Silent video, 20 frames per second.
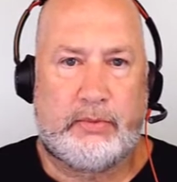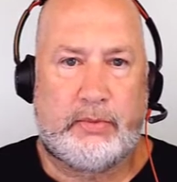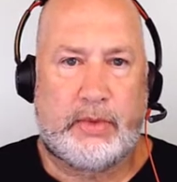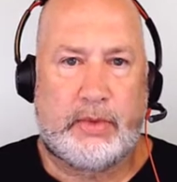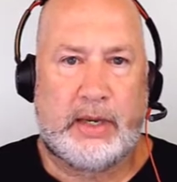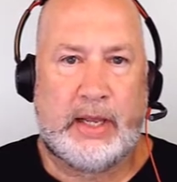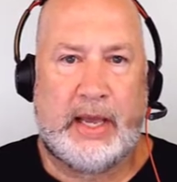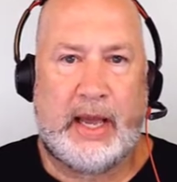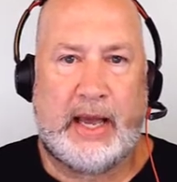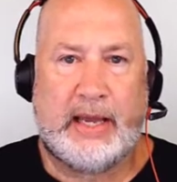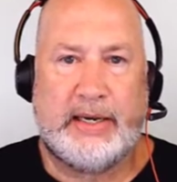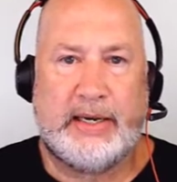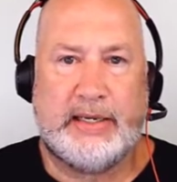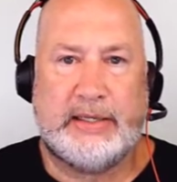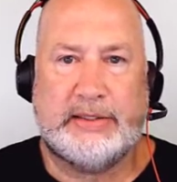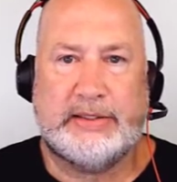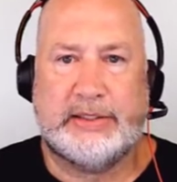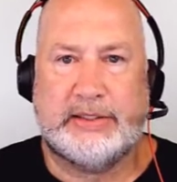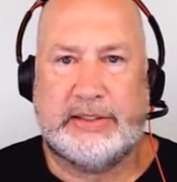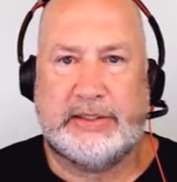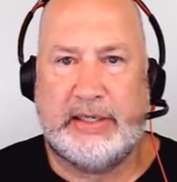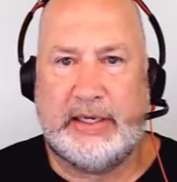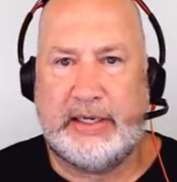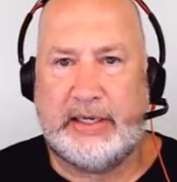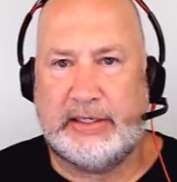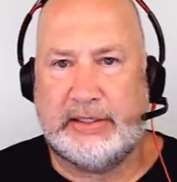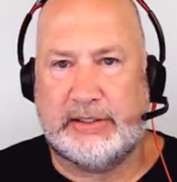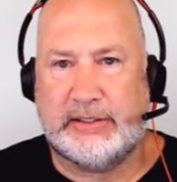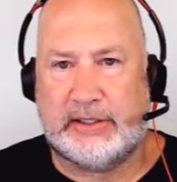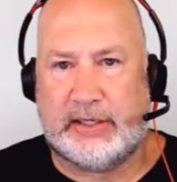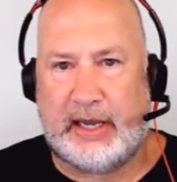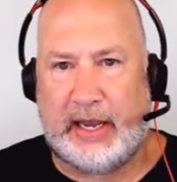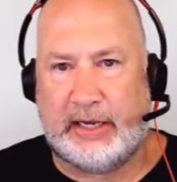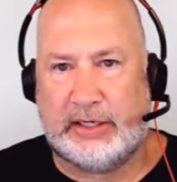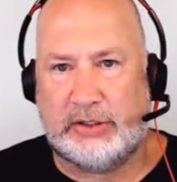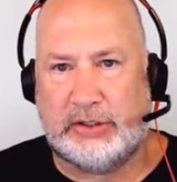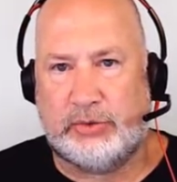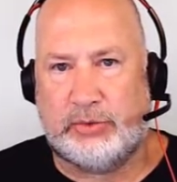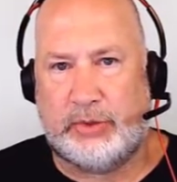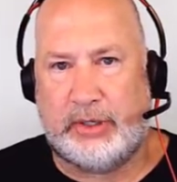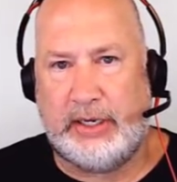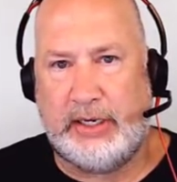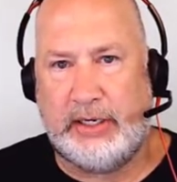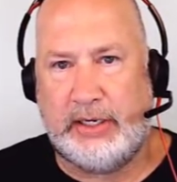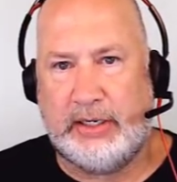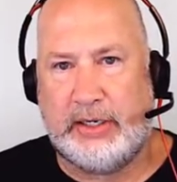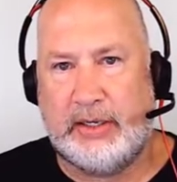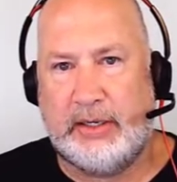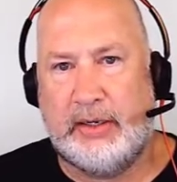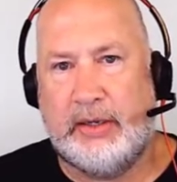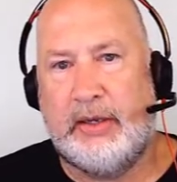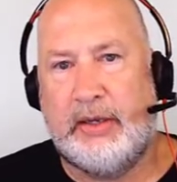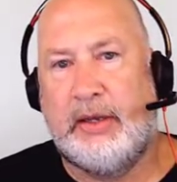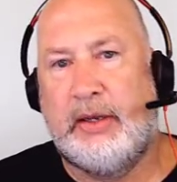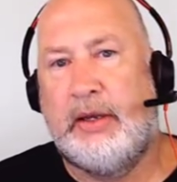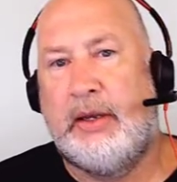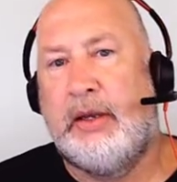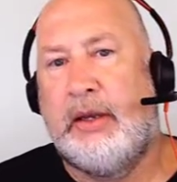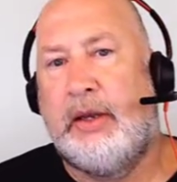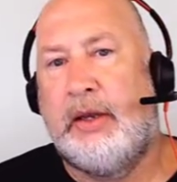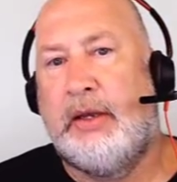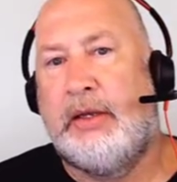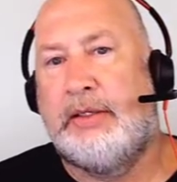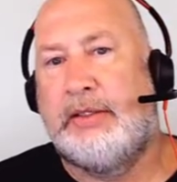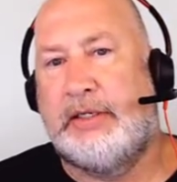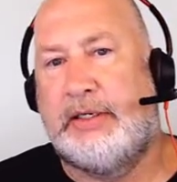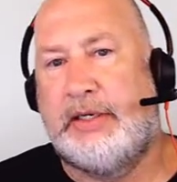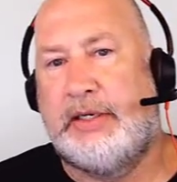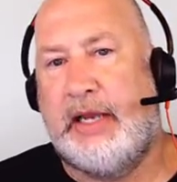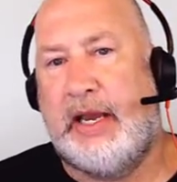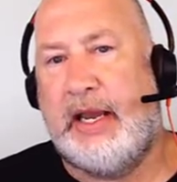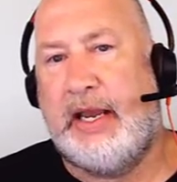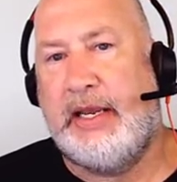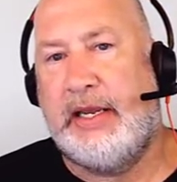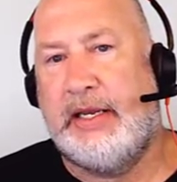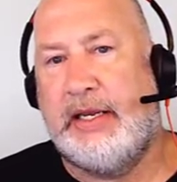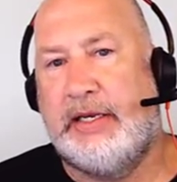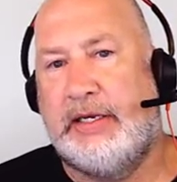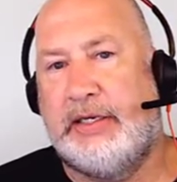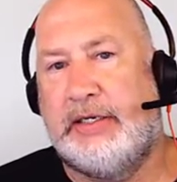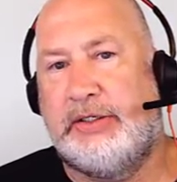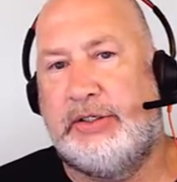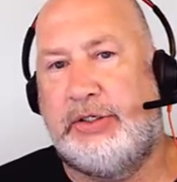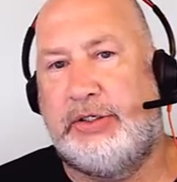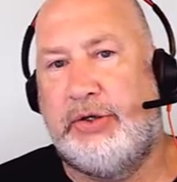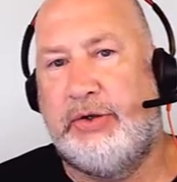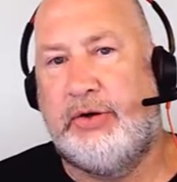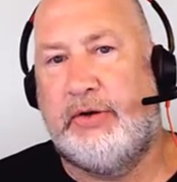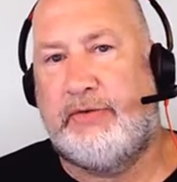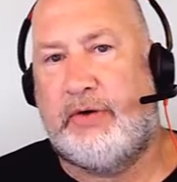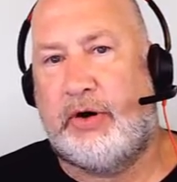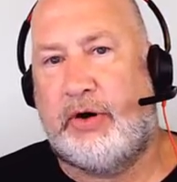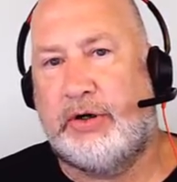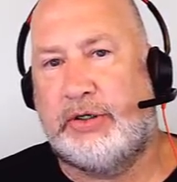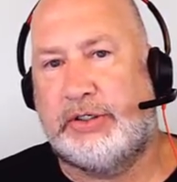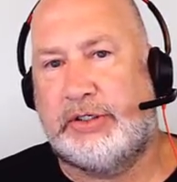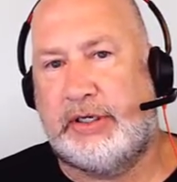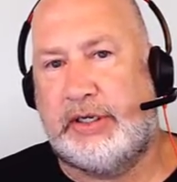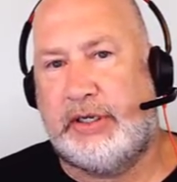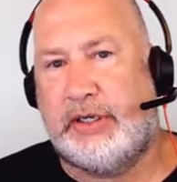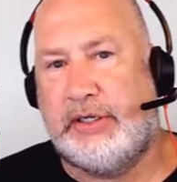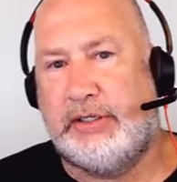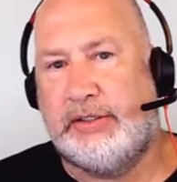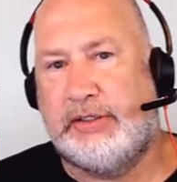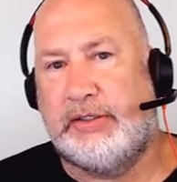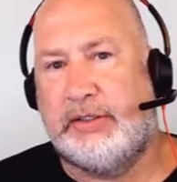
I did cities last week. Today is universities.